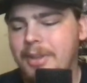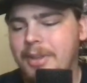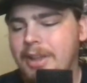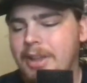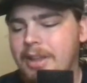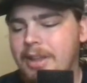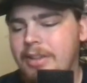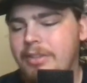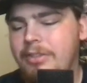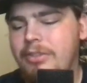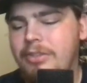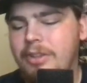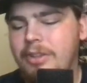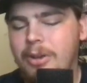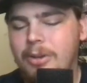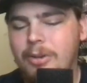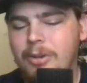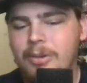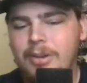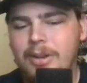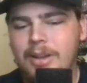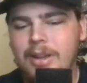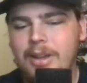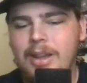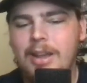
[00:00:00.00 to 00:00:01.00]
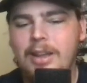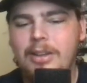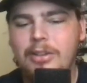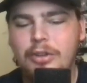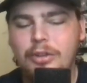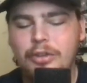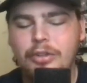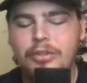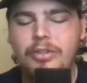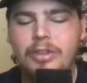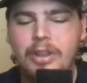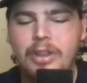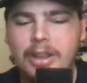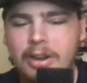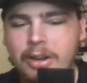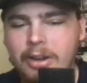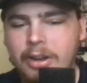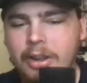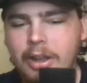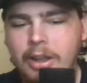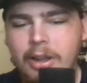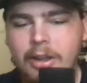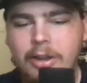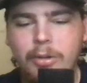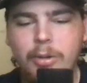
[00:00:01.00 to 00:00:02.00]
So just
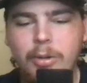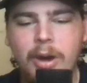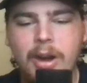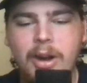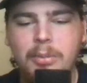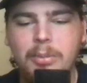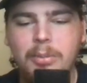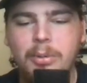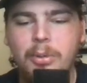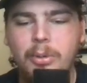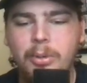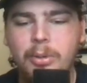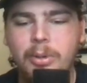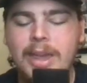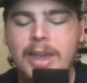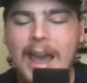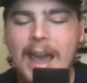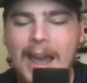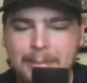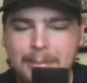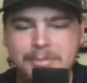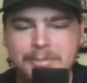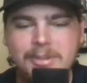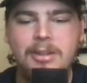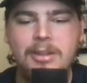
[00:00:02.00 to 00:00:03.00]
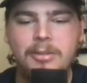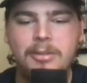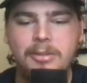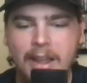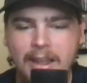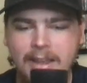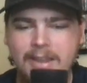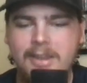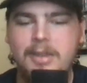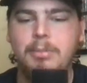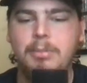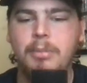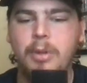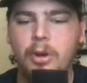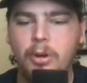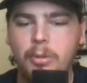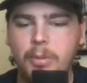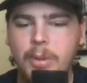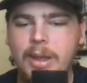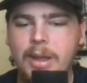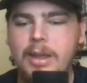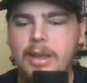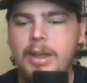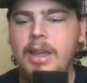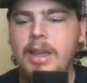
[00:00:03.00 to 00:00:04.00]
incredible captain-like
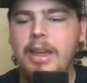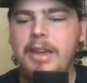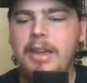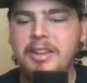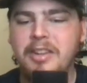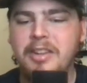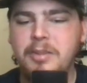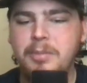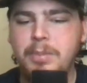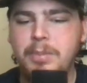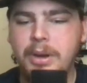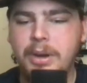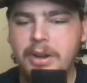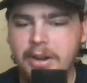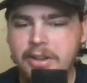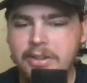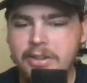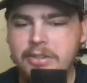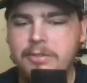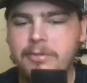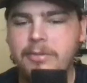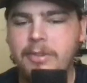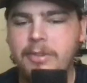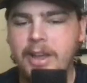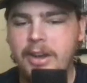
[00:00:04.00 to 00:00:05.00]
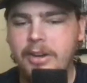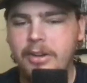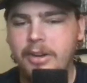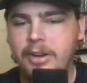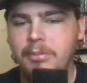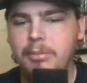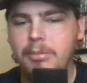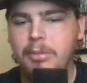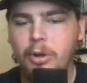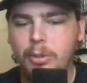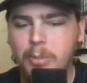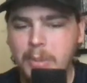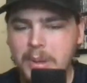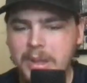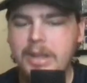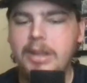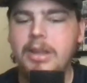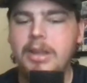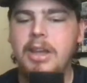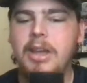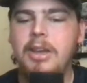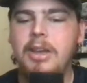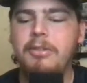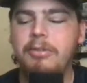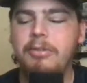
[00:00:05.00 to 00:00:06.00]
moment, experienced veteran moment
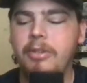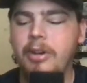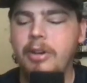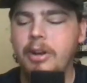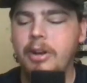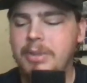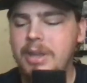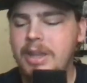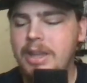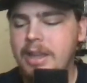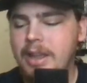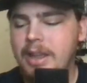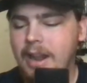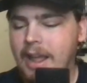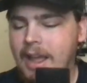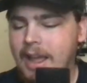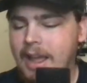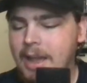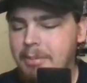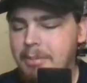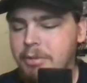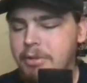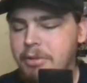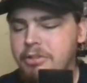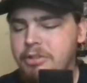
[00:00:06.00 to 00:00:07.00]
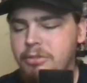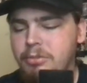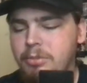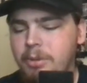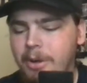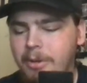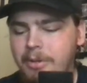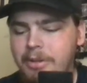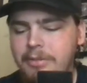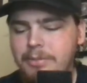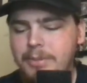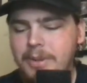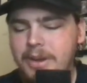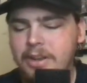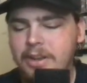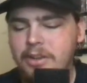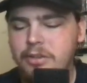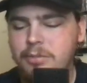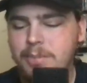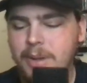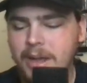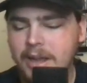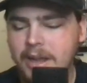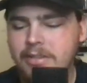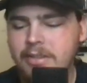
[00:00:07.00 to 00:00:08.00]
from Ian Happ, which is what we've been
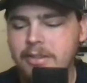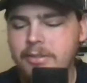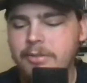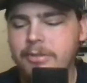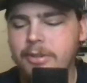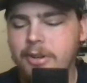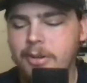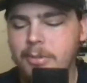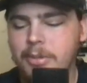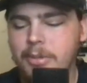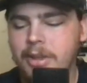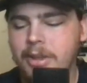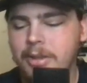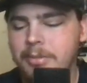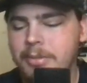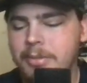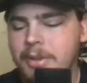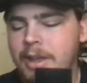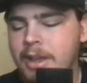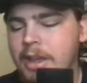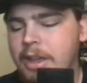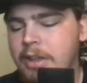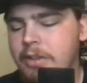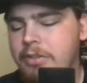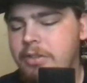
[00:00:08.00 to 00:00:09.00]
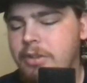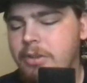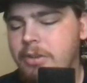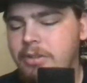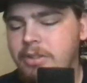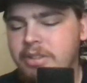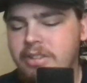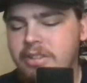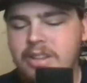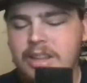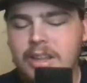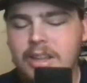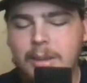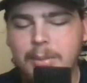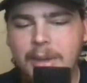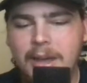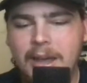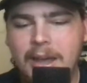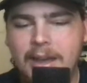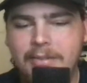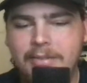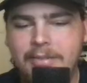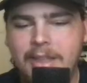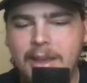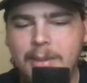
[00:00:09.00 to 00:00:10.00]
expecting from him. So to see him
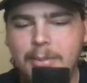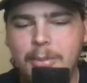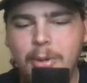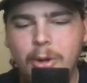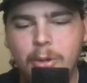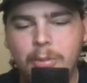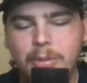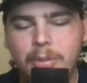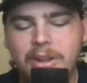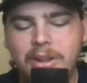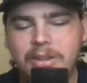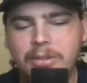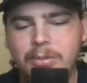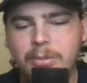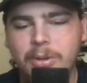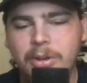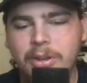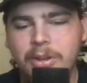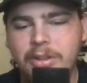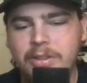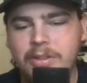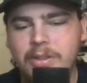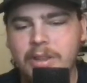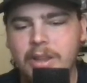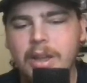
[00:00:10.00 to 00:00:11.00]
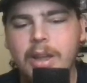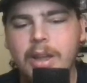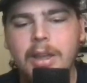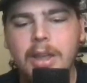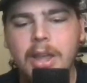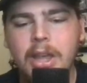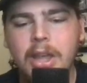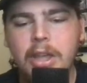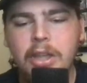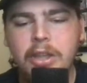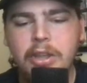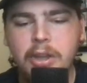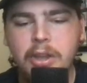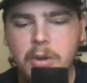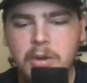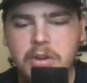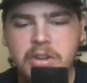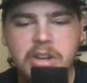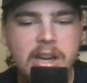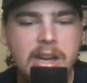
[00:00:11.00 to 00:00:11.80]
have that moment was huge.